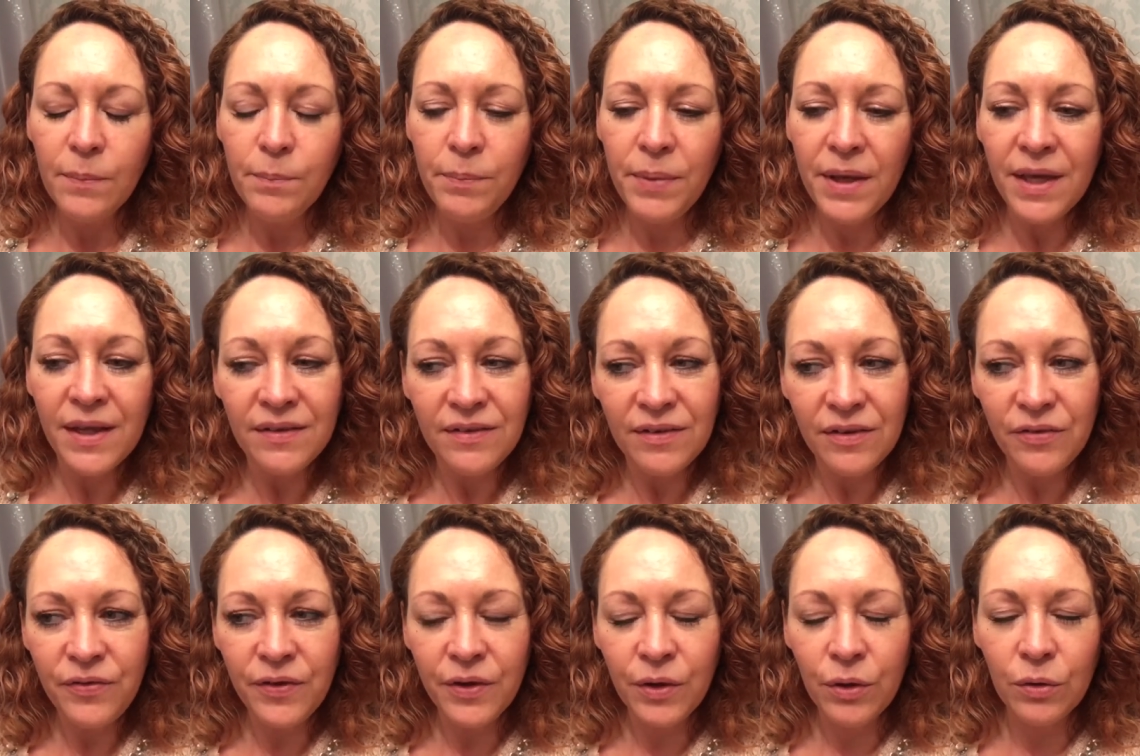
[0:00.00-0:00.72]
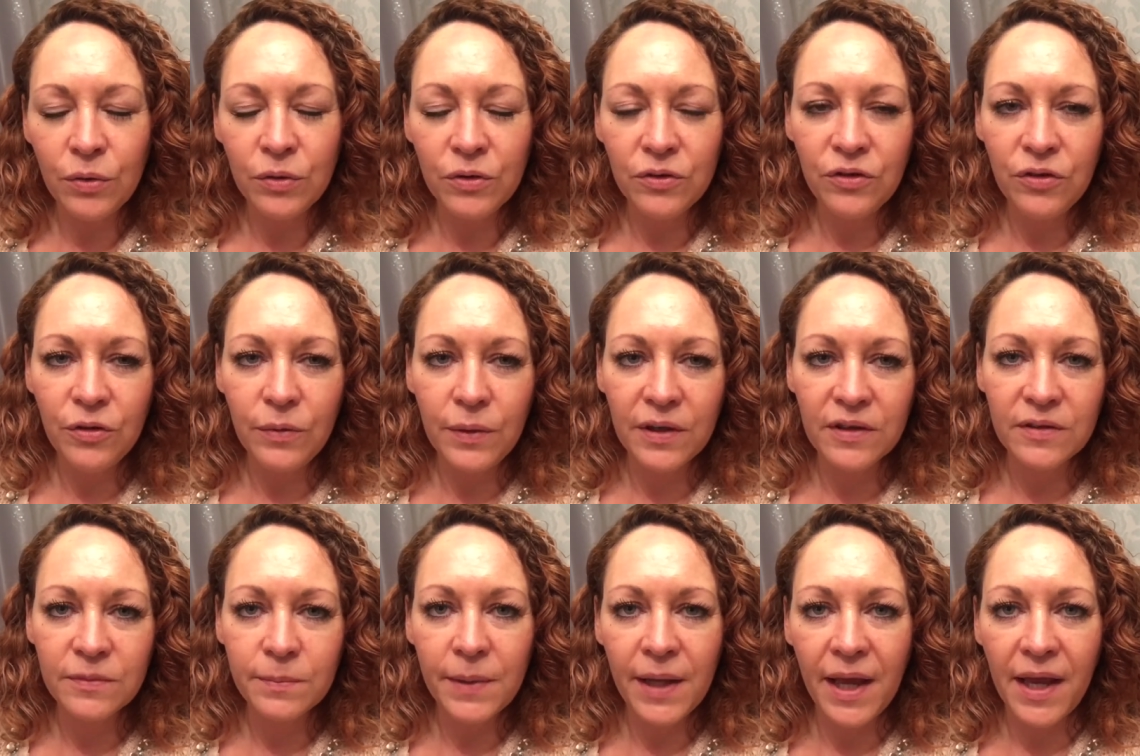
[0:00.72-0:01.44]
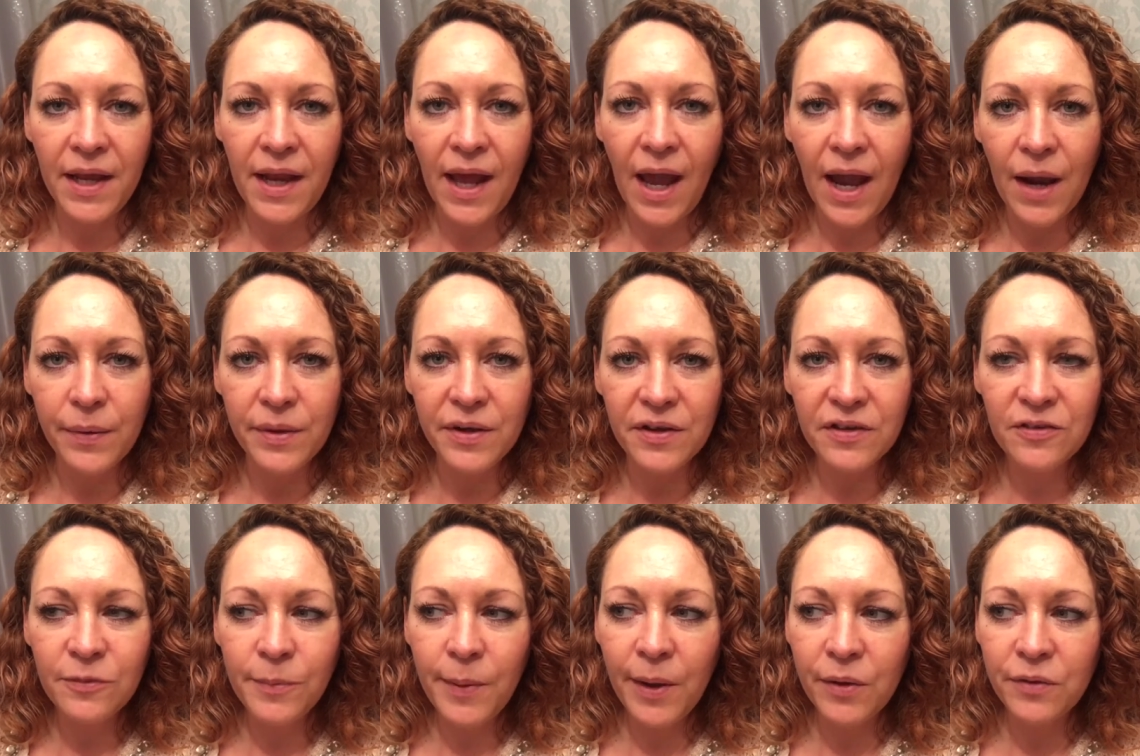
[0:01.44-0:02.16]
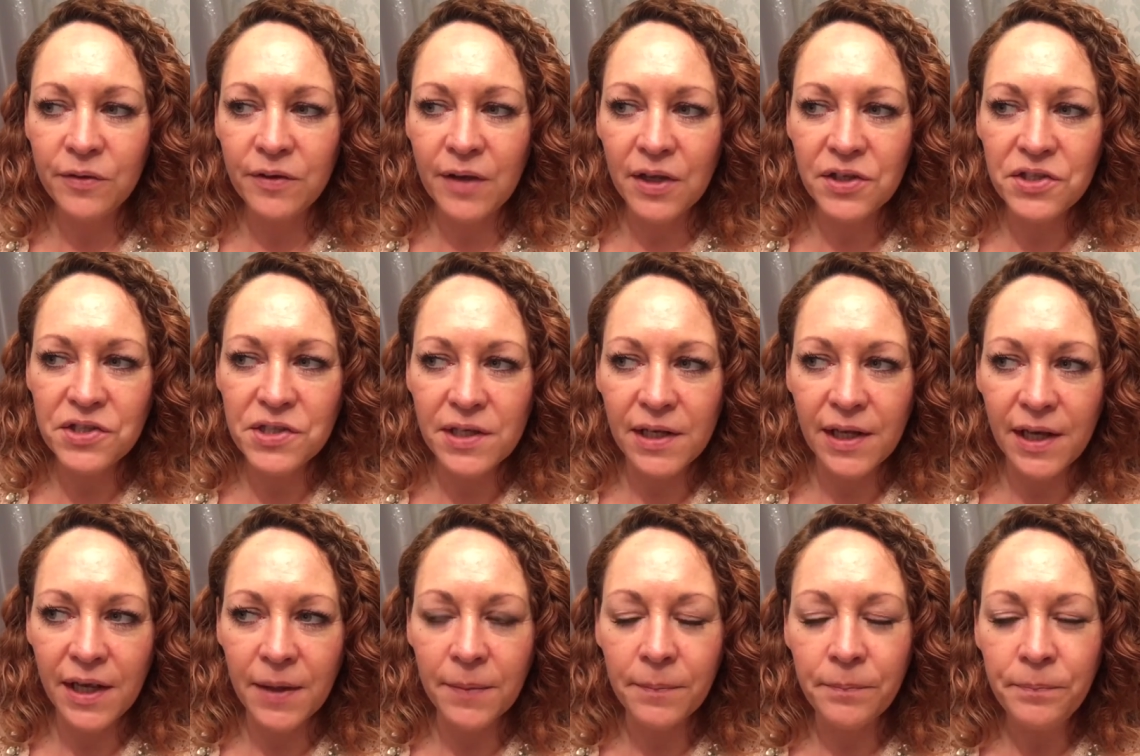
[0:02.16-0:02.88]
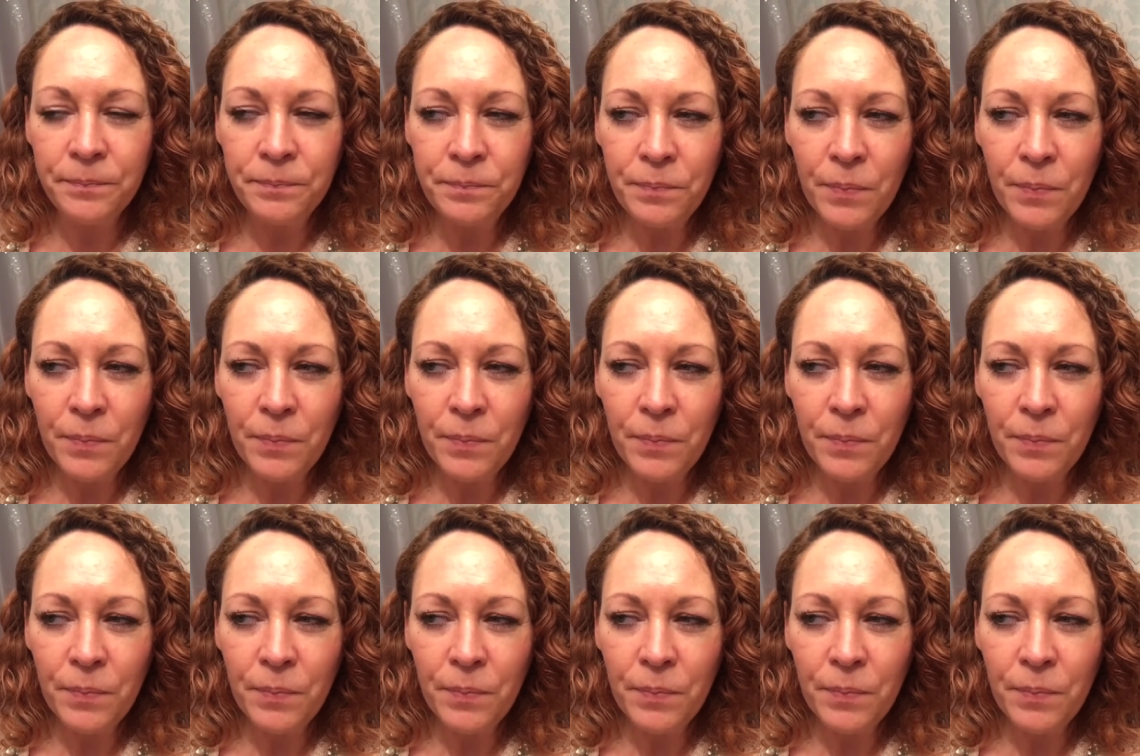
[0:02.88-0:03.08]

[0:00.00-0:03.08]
bit difficult to explain how it smells actually